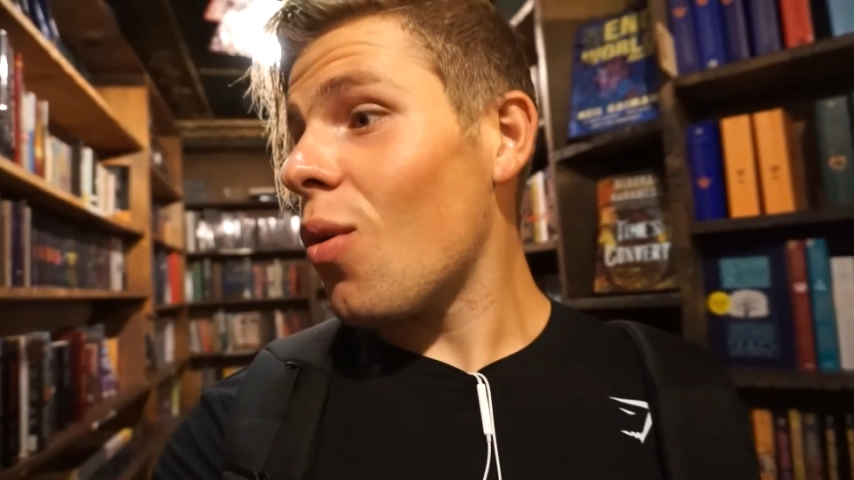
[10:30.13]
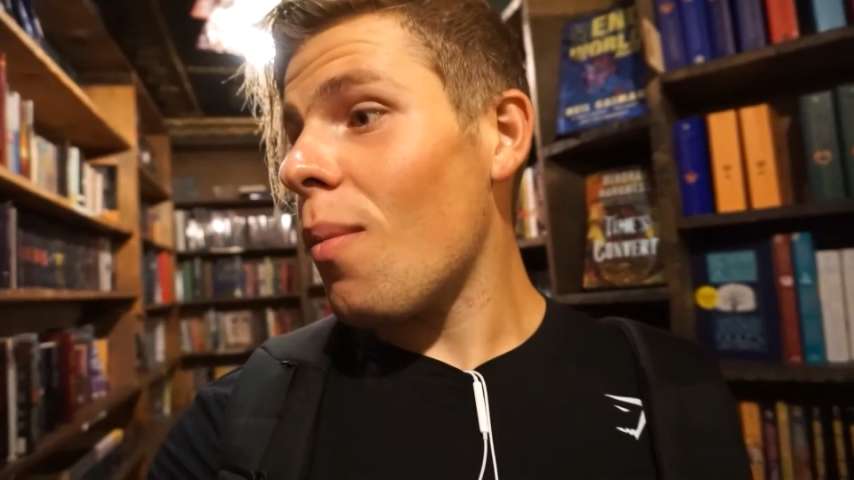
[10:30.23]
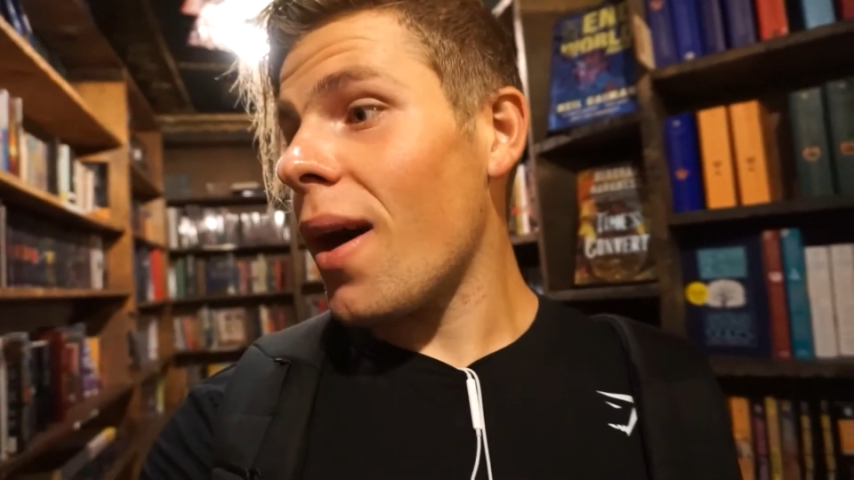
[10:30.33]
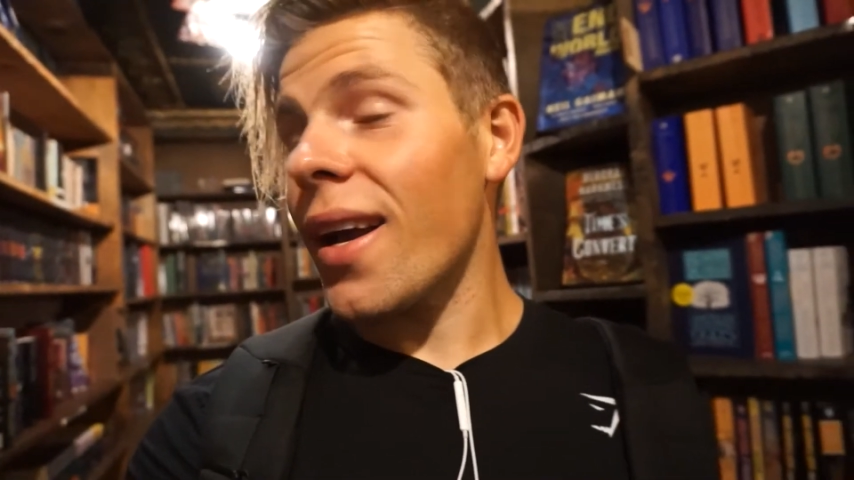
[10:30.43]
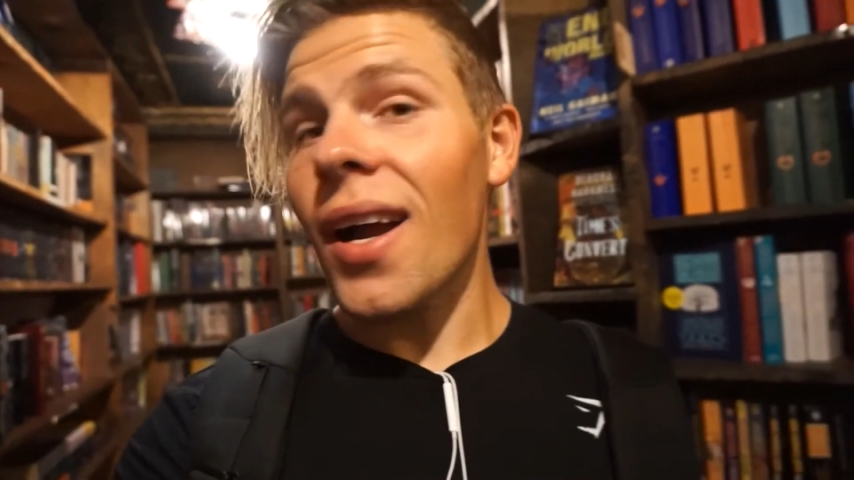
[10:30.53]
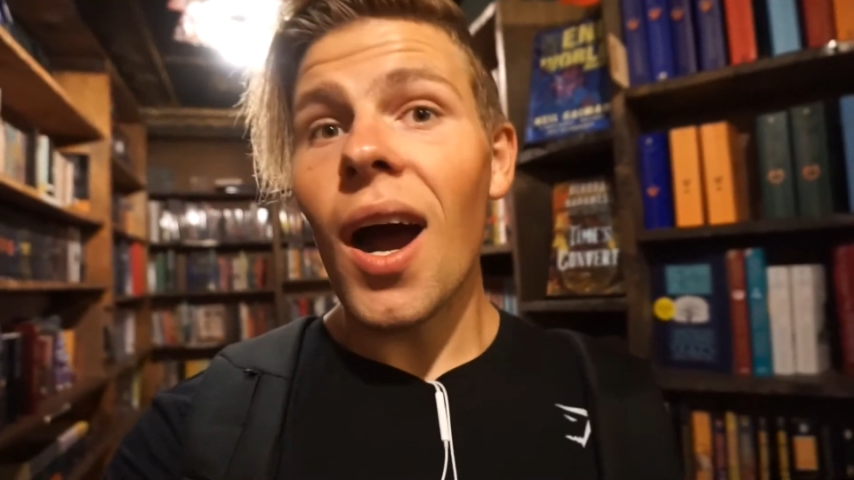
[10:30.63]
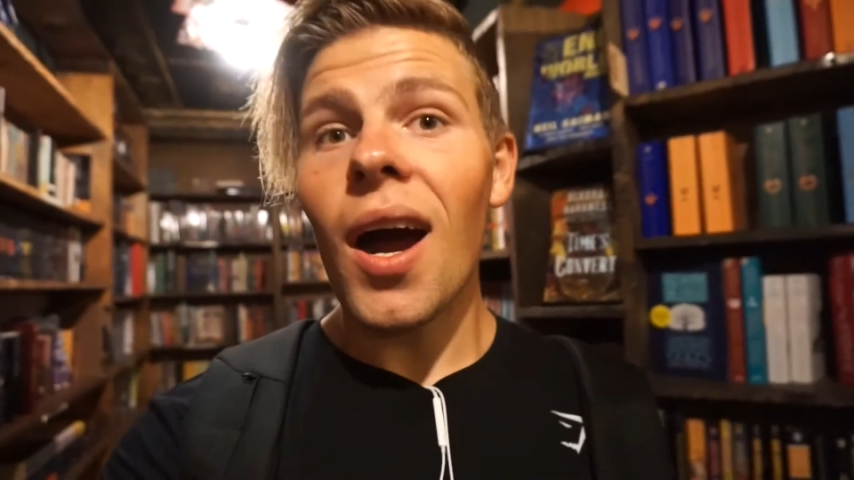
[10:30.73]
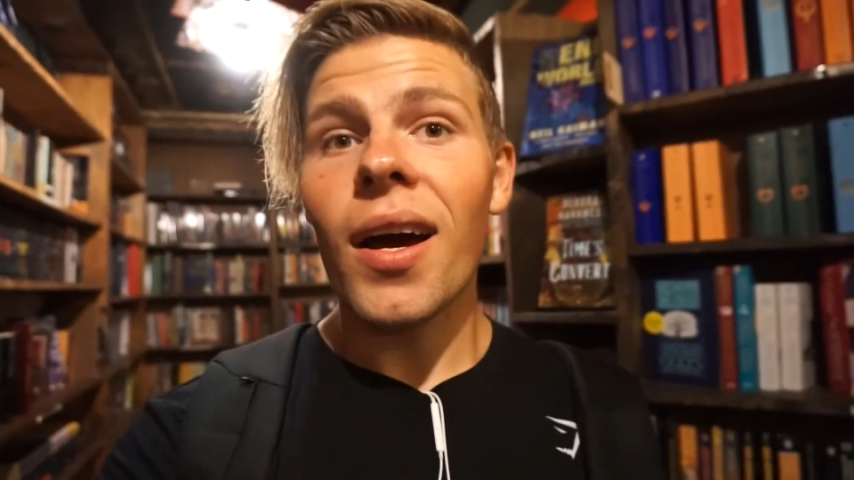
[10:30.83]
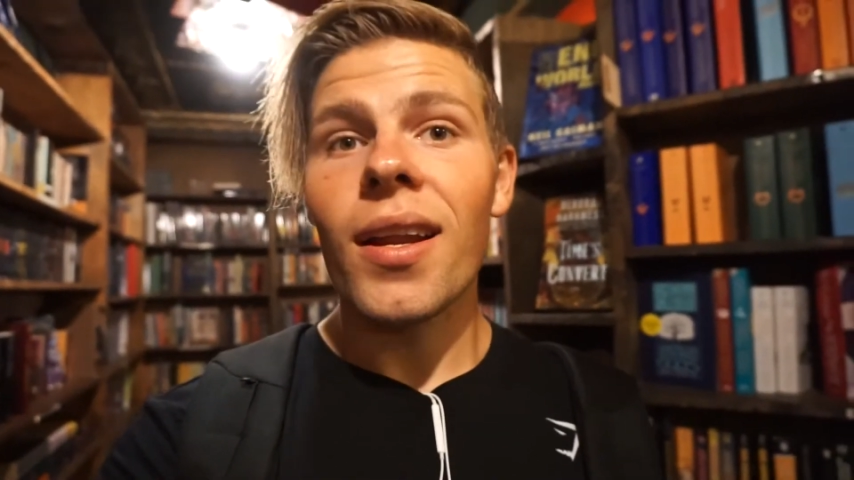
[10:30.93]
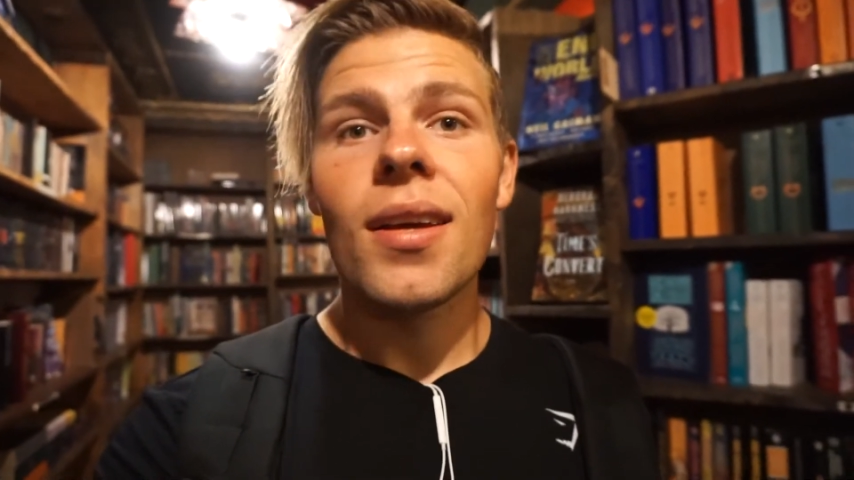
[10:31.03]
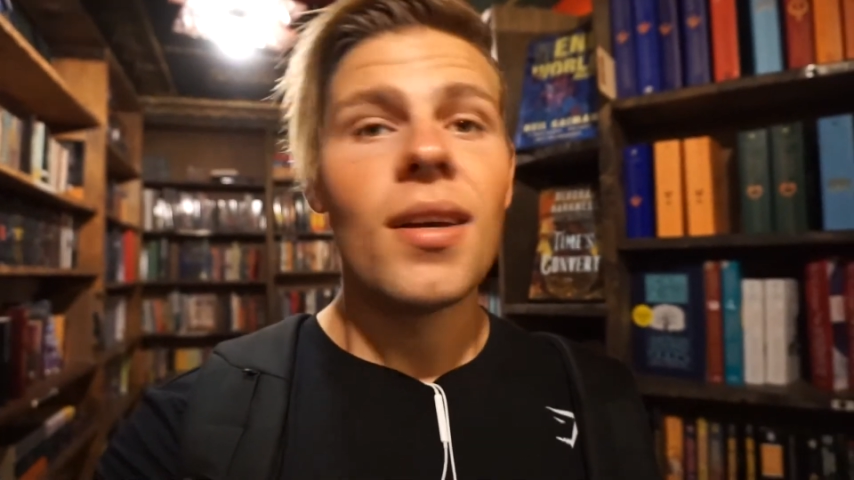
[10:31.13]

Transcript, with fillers: oh my god